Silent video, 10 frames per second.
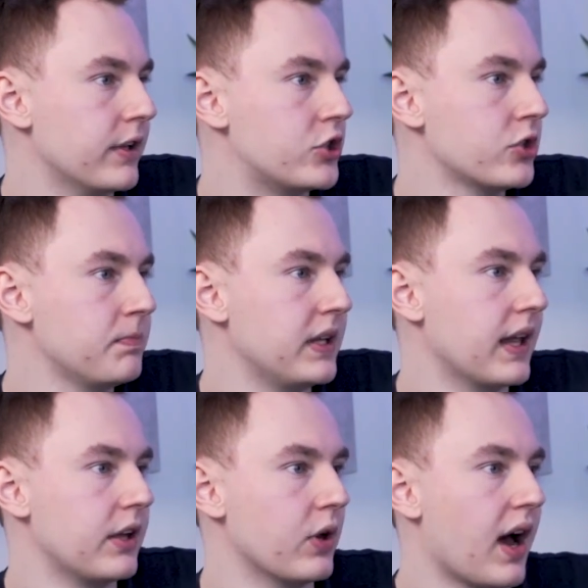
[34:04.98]
It shouldn't be
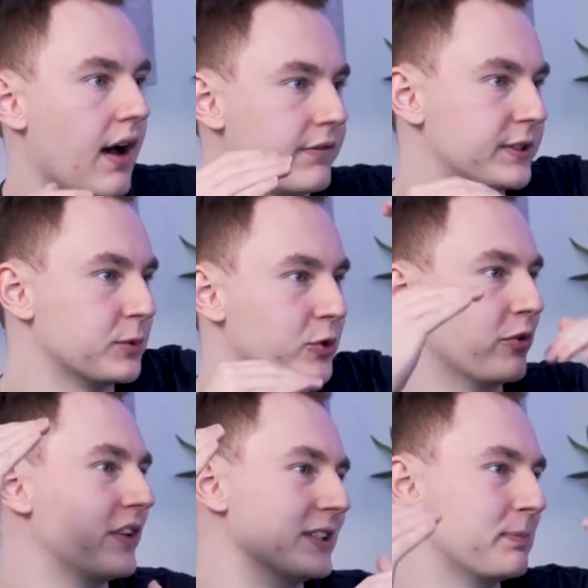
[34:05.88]
that you have some sort
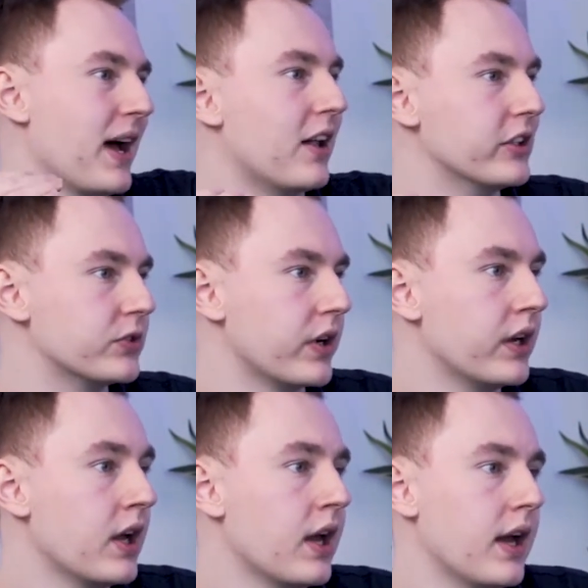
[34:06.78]
of disbalance, right?
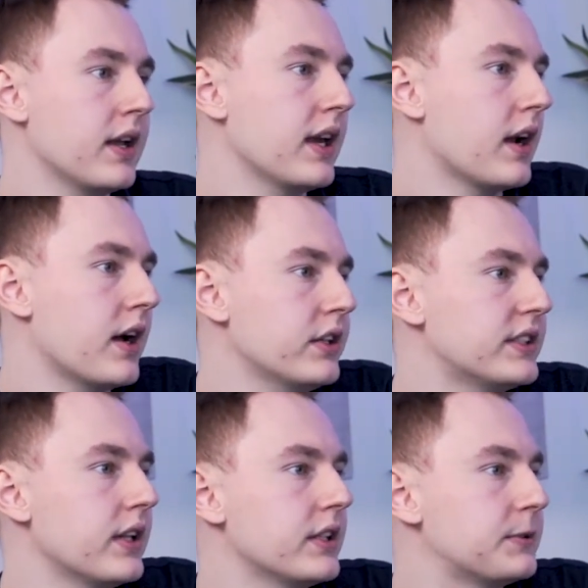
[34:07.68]
And again, I
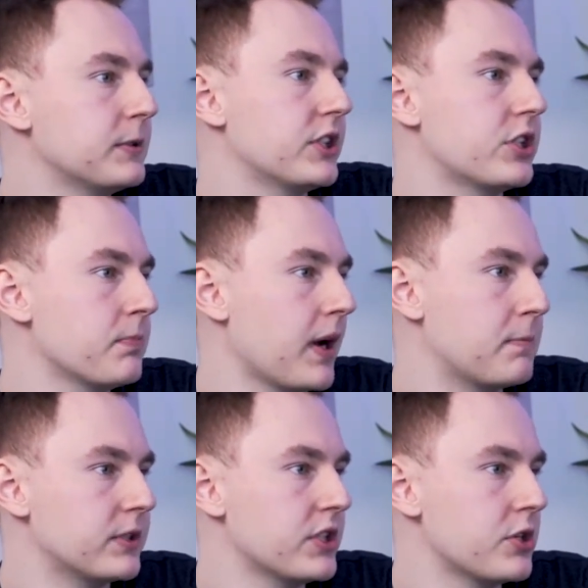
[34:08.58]
understand that it's position by
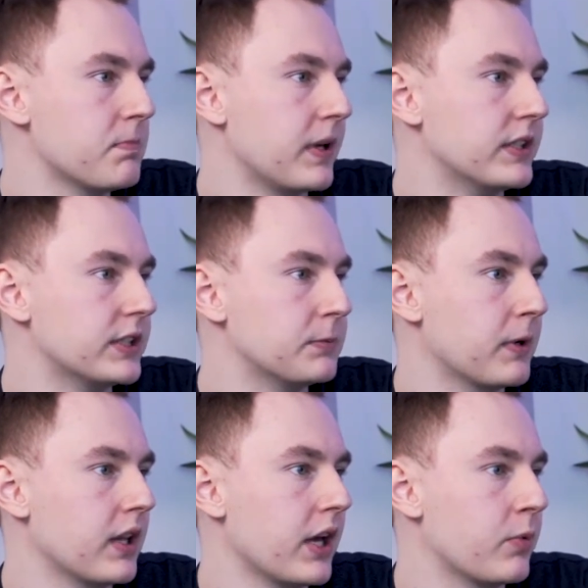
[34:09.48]
position basis,
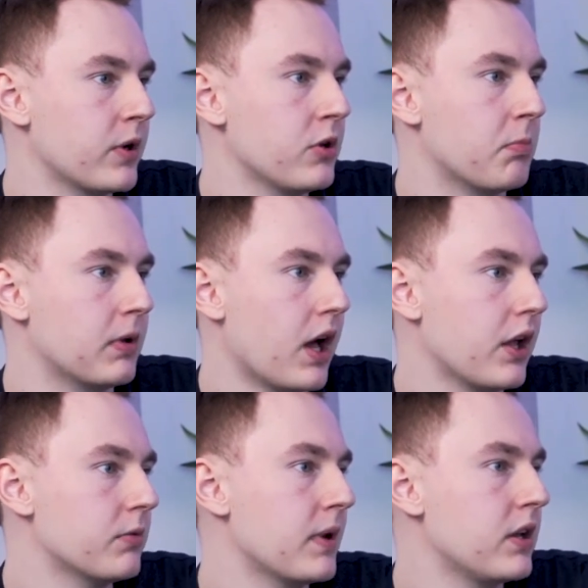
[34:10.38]
but when you apply
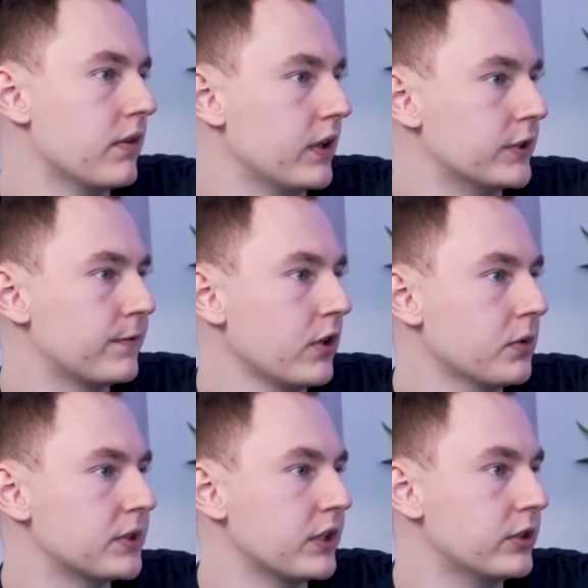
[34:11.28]
to many of these
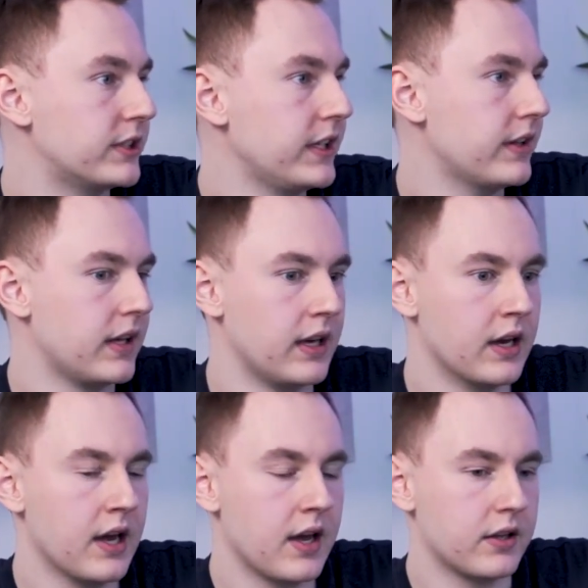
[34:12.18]
firms and you see the
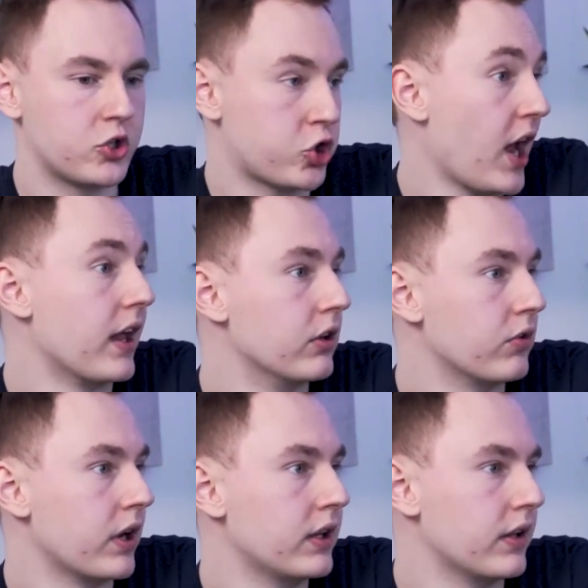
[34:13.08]
trend,
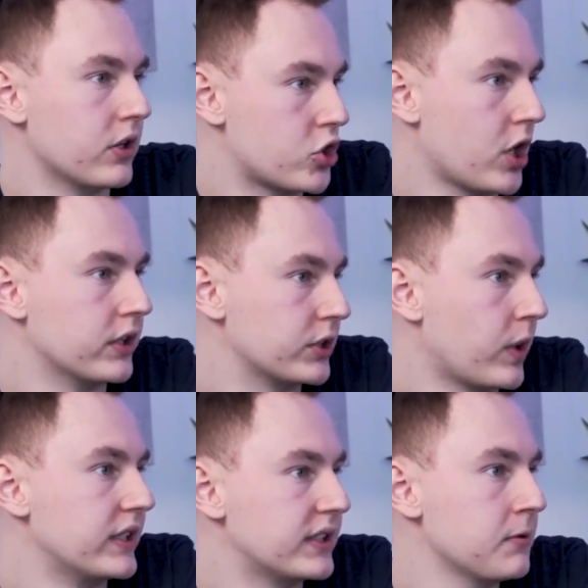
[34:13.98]
right? And the trend is
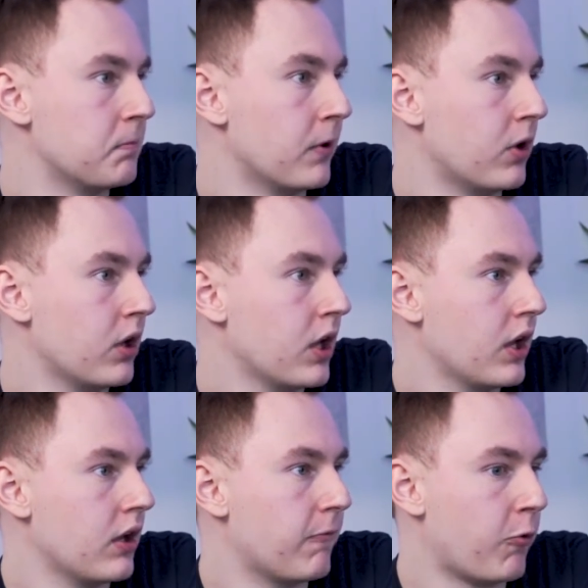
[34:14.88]
quite simple.
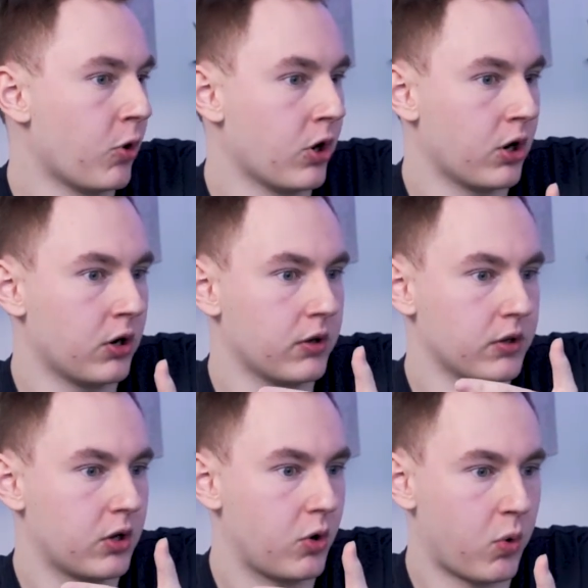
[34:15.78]
For
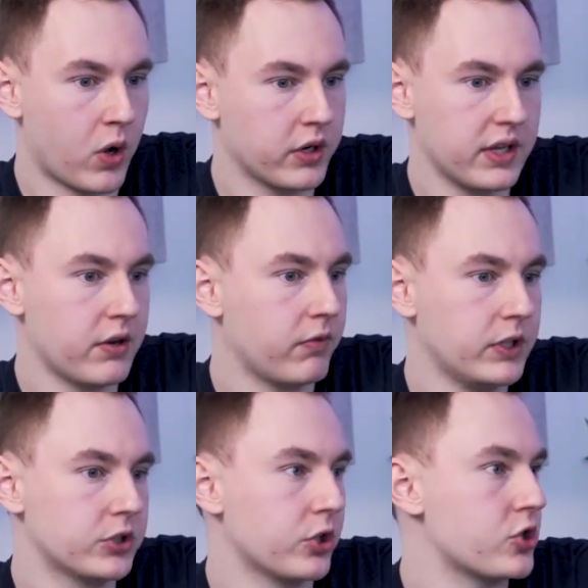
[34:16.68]
quantitative
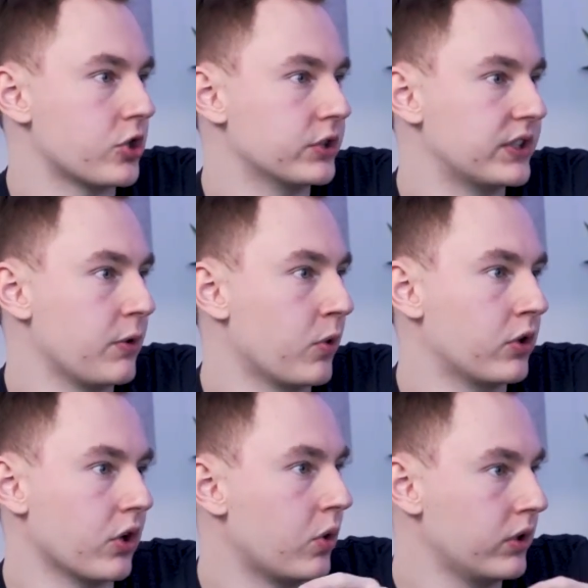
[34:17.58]
researchers, they
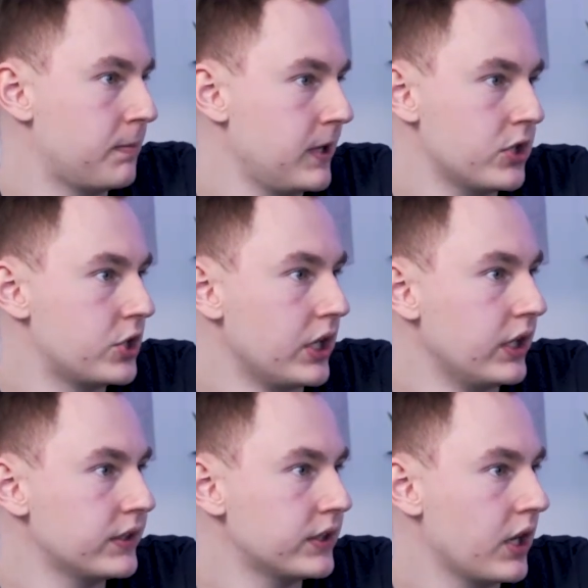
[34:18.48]
want only
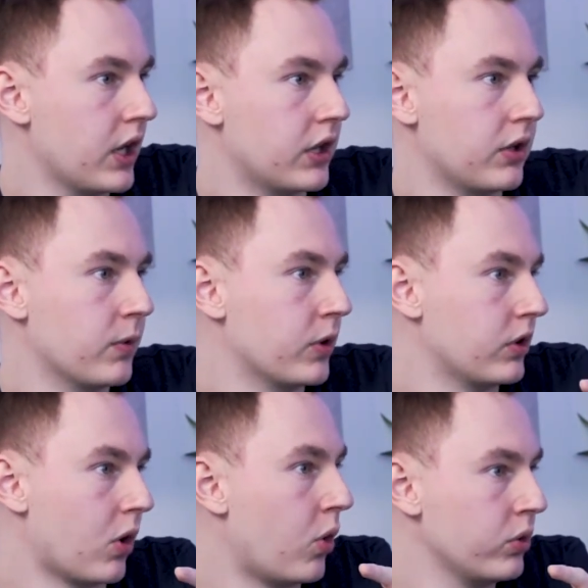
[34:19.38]
PhDs, they want
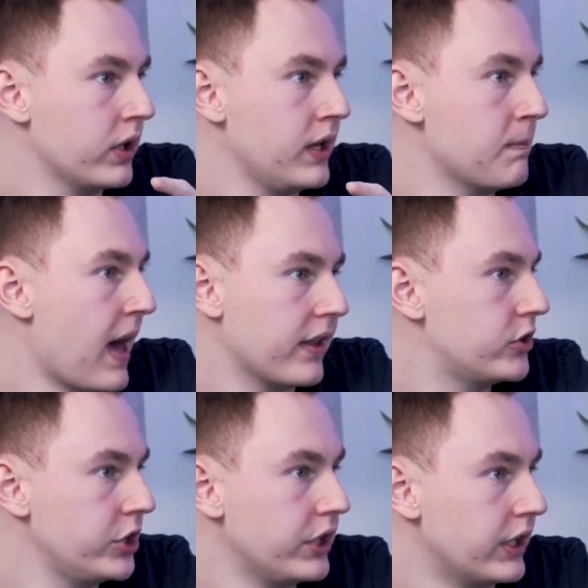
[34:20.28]
only math
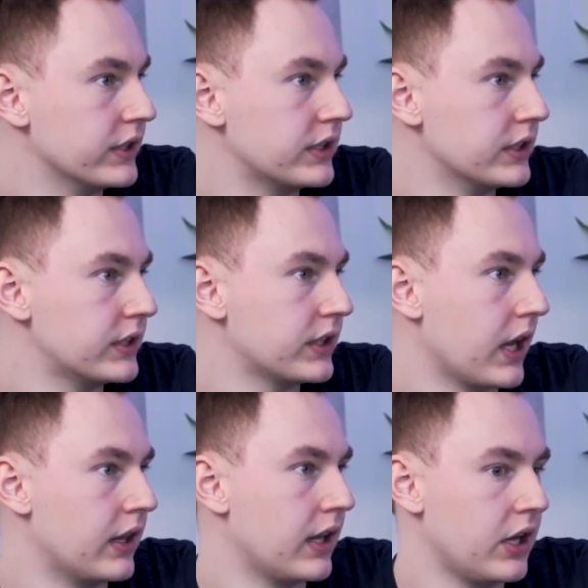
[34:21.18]
geniuses,
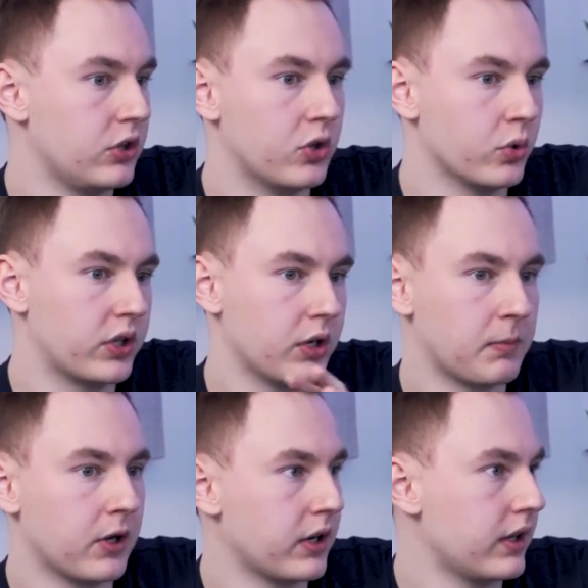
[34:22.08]
and they don't care
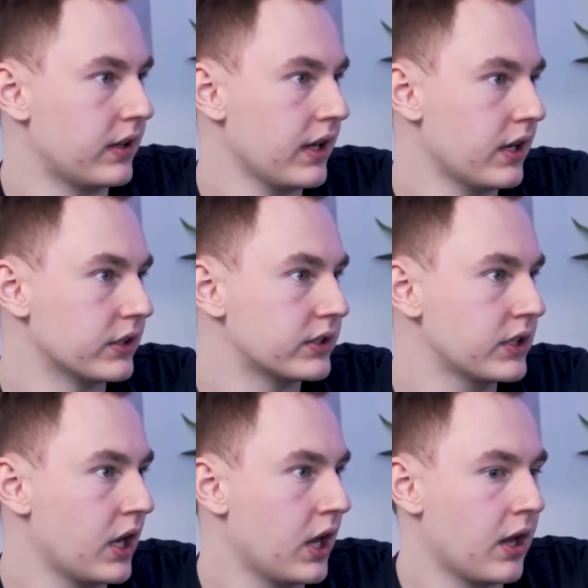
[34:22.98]
about anything else.
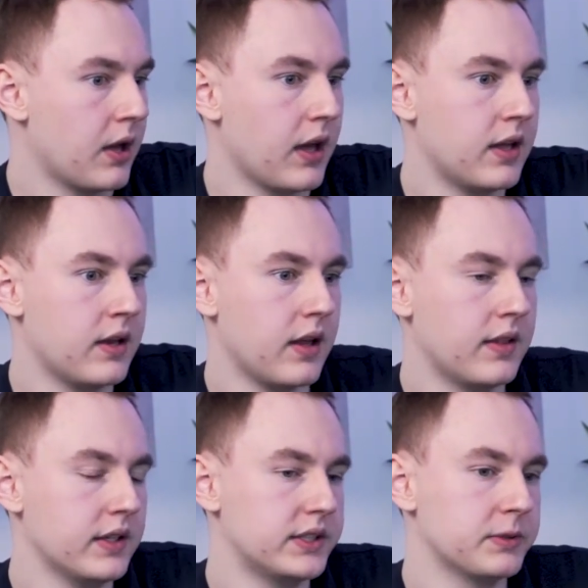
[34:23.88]
And
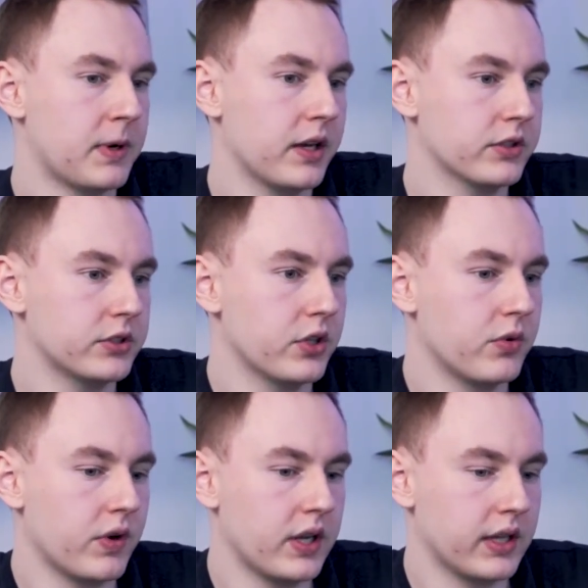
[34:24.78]
this is my concern, right?